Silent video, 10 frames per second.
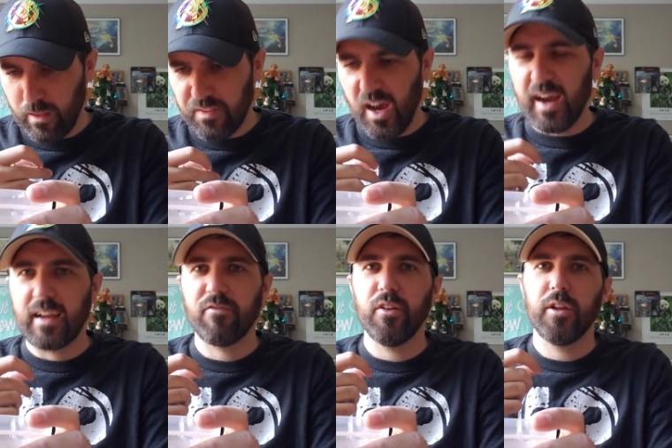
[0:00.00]

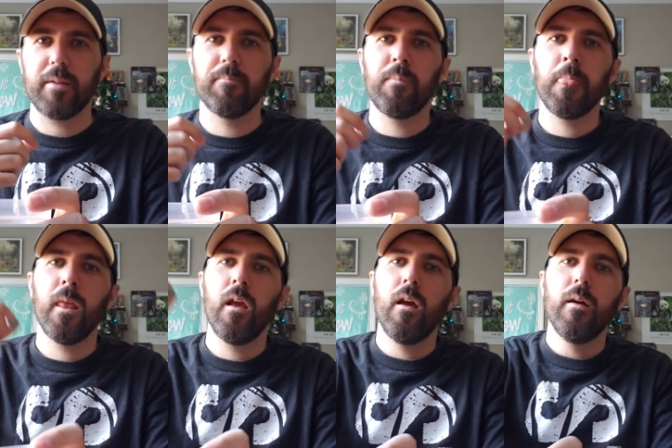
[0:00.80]
dying feeling.
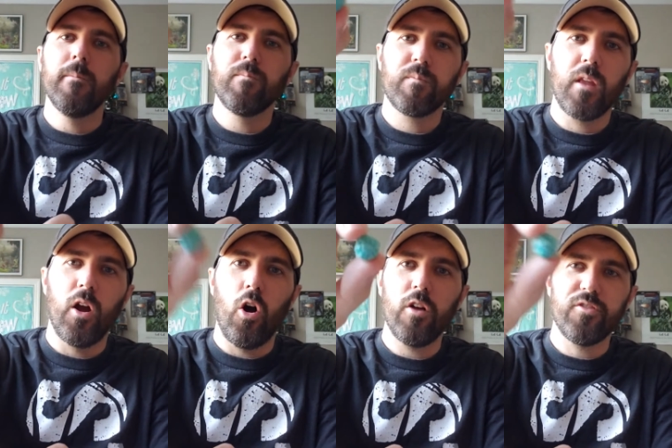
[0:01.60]

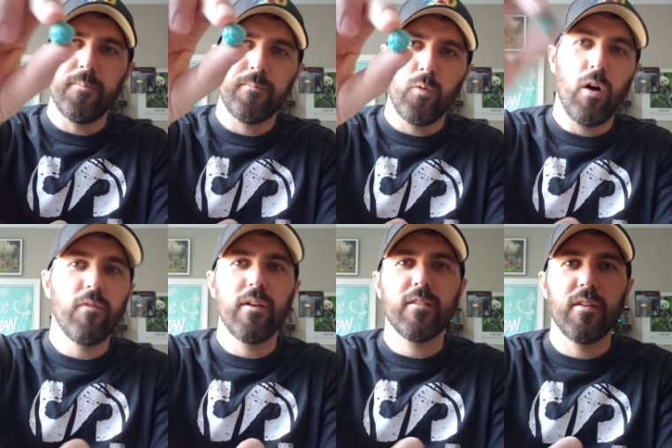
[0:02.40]
Awesome. Well, if
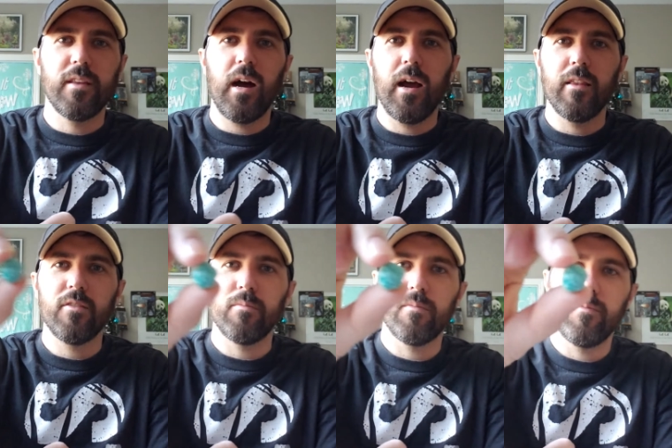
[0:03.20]
at least I die, at
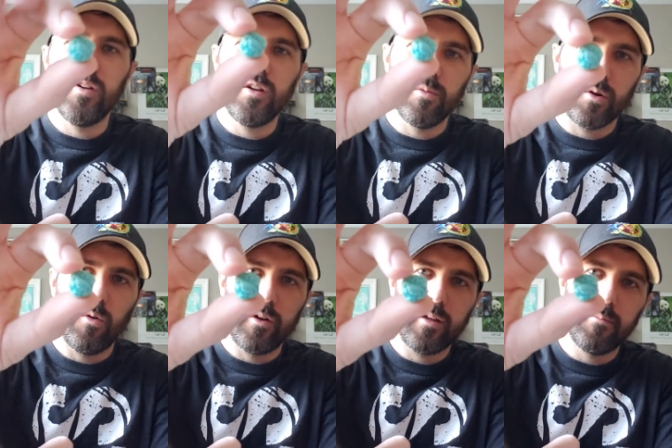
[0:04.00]
least I'm video
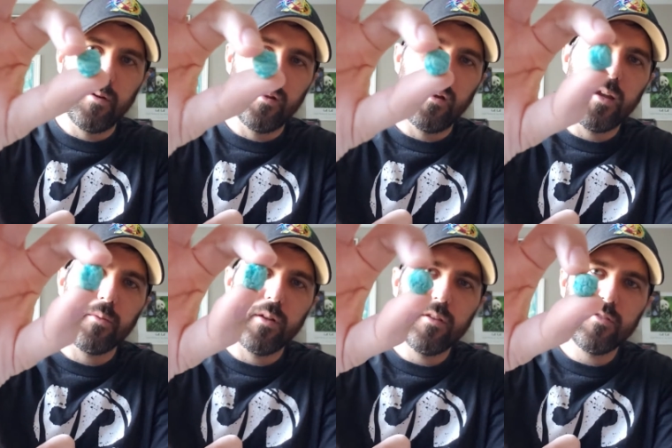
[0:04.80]
recording it. But
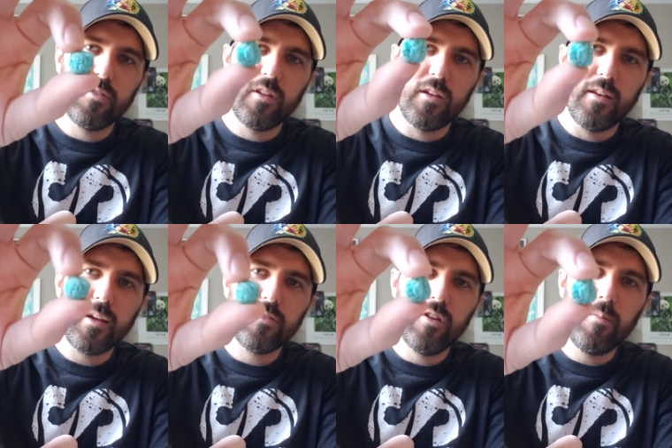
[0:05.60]
anyway, this is the
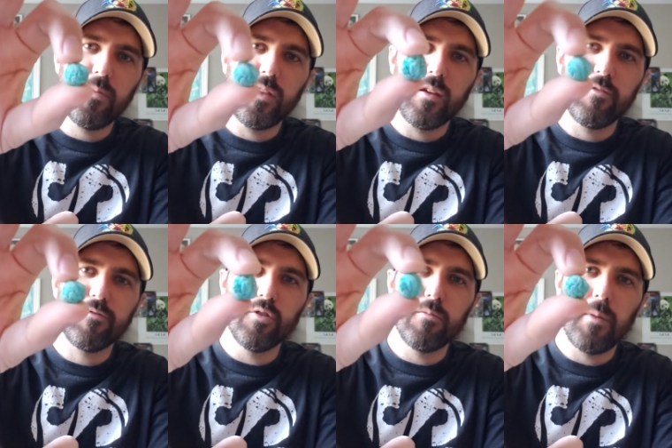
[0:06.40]
next up, the
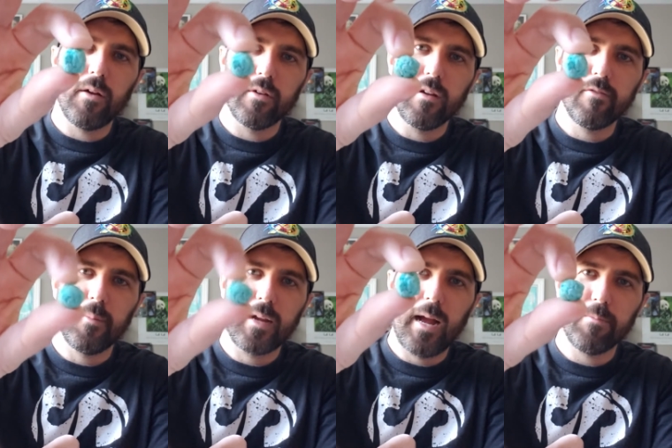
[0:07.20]
fruit berry from
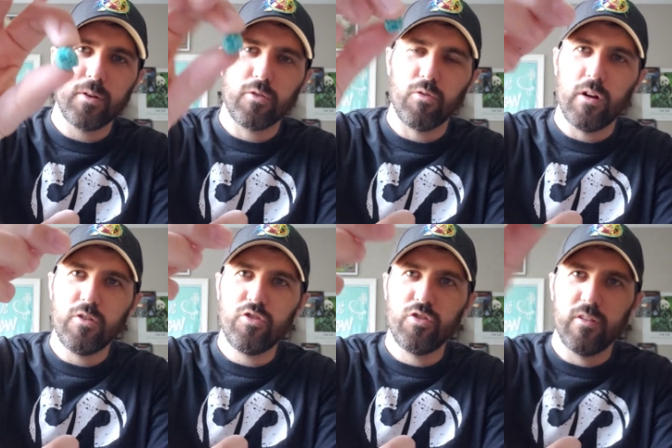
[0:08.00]
a Captain
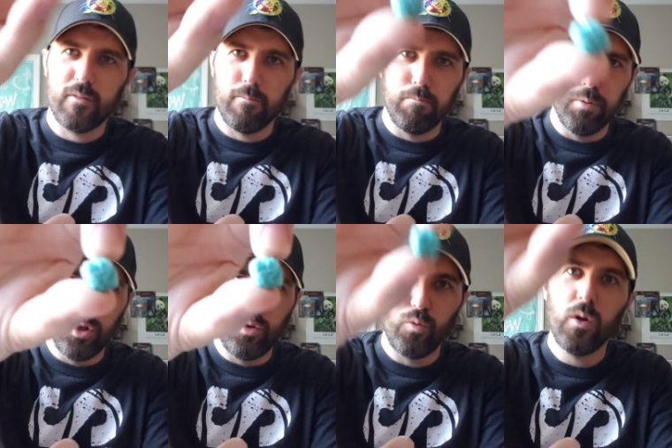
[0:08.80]
Crunch. It's a
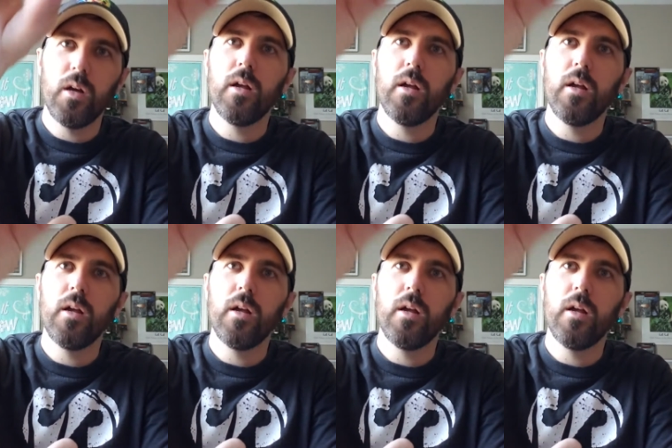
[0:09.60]
blue.